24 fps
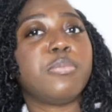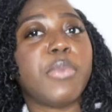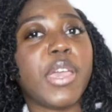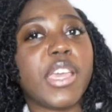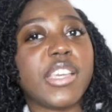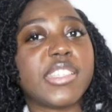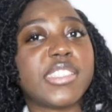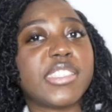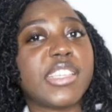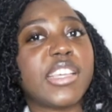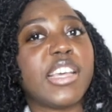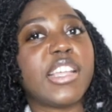
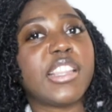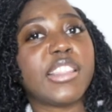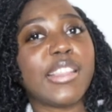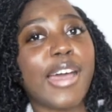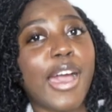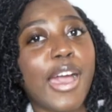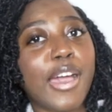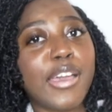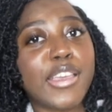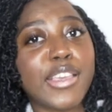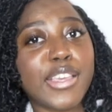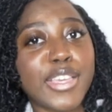makes it a
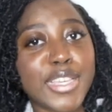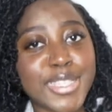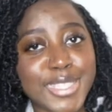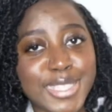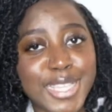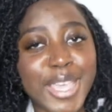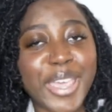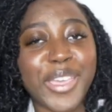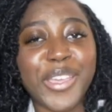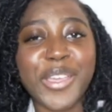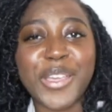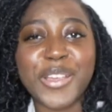lot
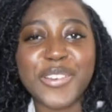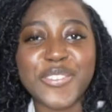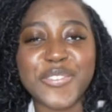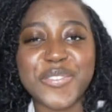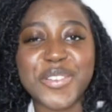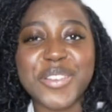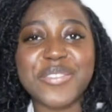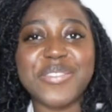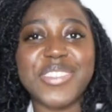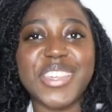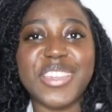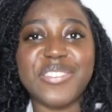easier
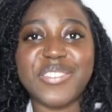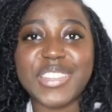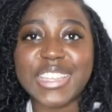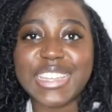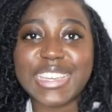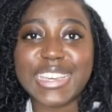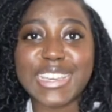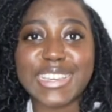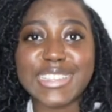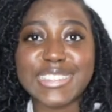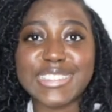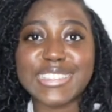for me
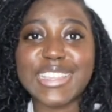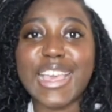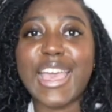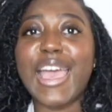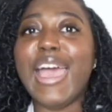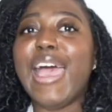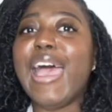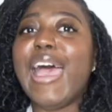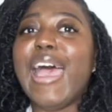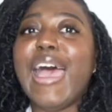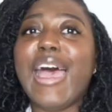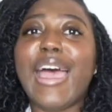because
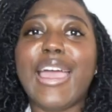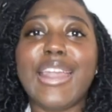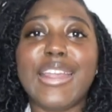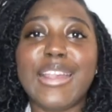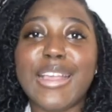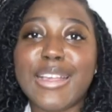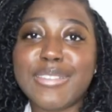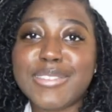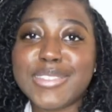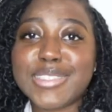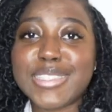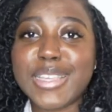I
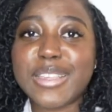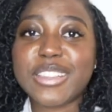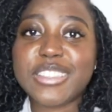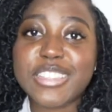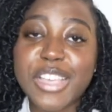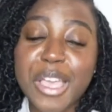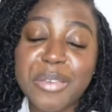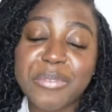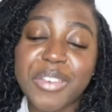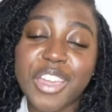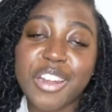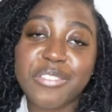didn't have to take
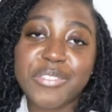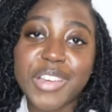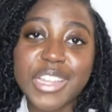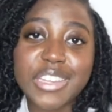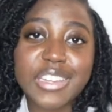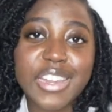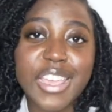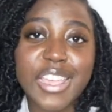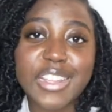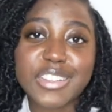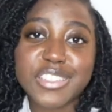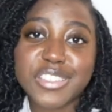time out of my
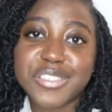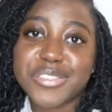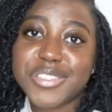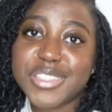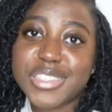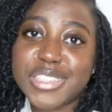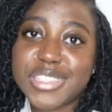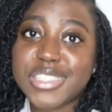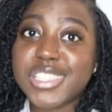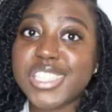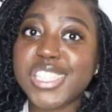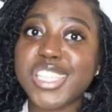day to
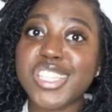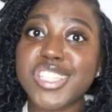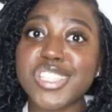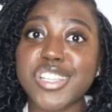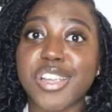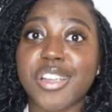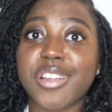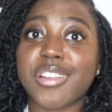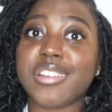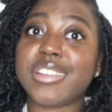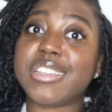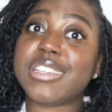really teach
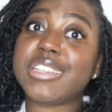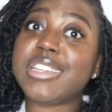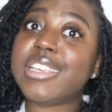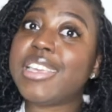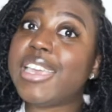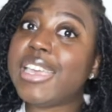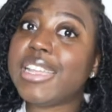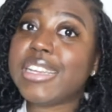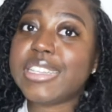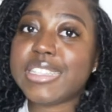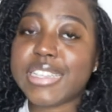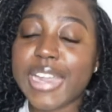her
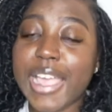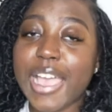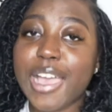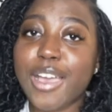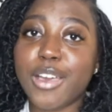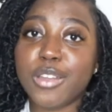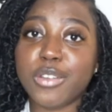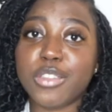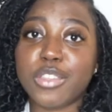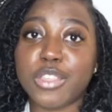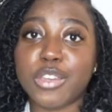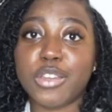get
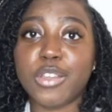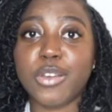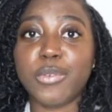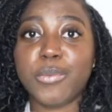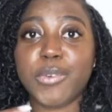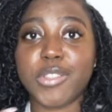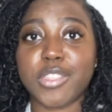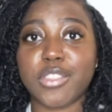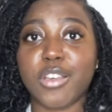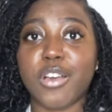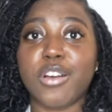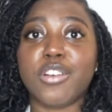down, you know,
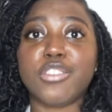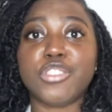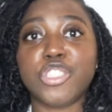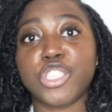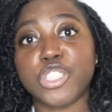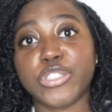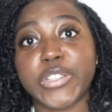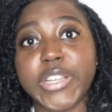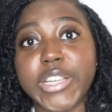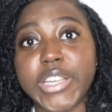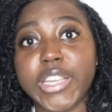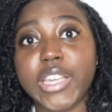with the whole
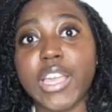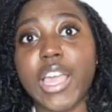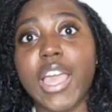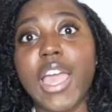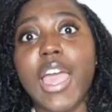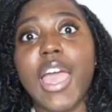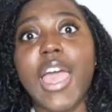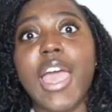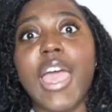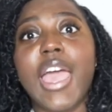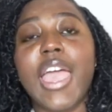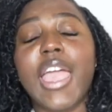treat.
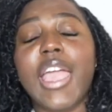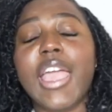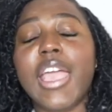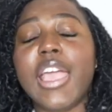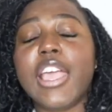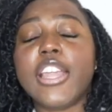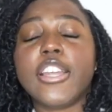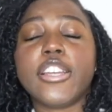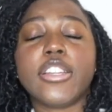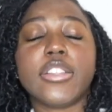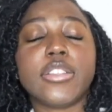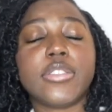
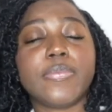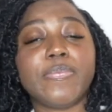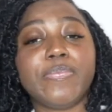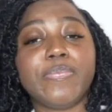And